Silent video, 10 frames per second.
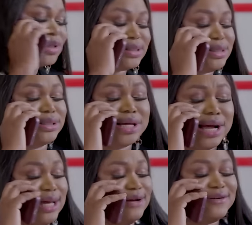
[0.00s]
Listen,
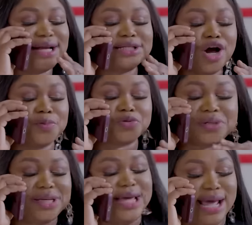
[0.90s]
I have had it up to
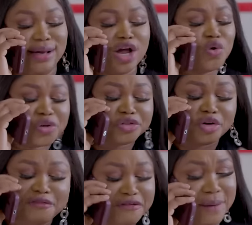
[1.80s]
here with
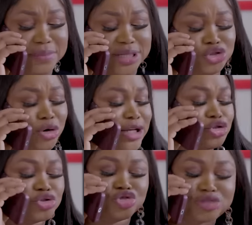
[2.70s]
your family trying
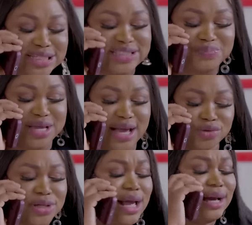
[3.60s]
to stress me
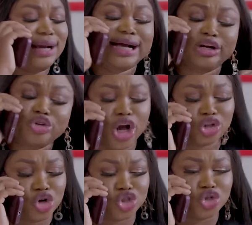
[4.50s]
out, and I
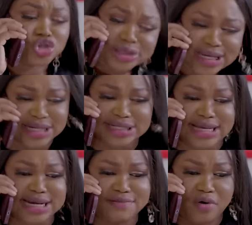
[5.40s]
cannot continue to take
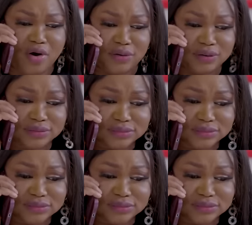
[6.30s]
it anymore.